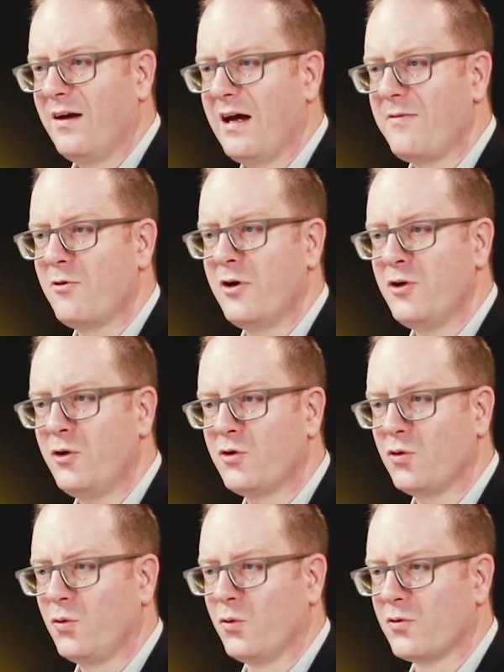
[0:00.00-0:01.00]
And there are new
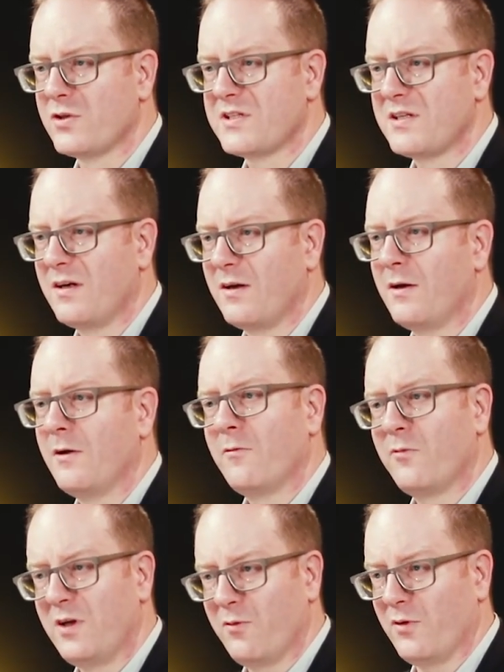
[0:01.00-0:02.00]
tools
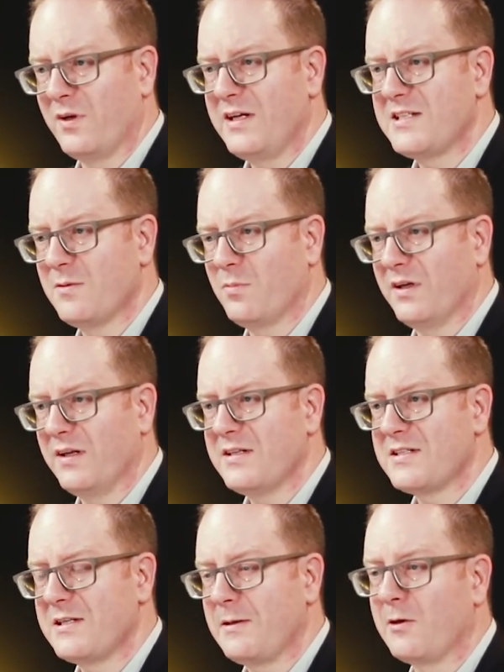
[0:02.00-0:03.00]
for different
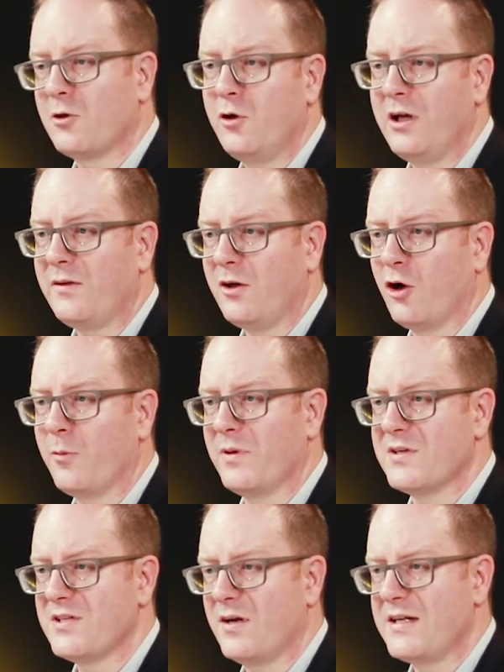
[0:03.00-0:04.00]
disciplines, including the
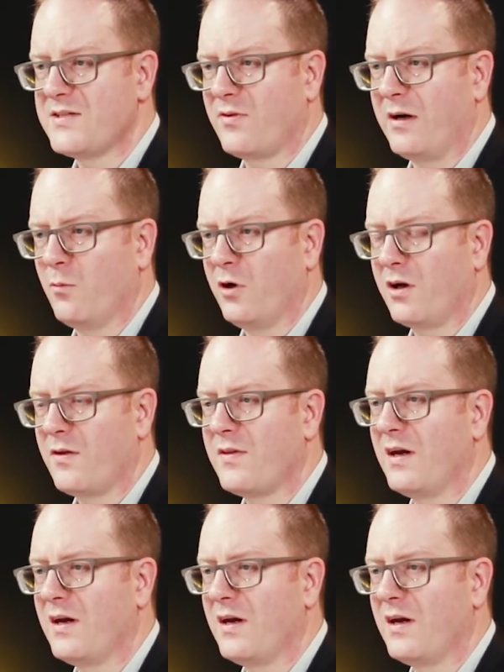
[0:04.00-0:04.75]
Open Science Framework,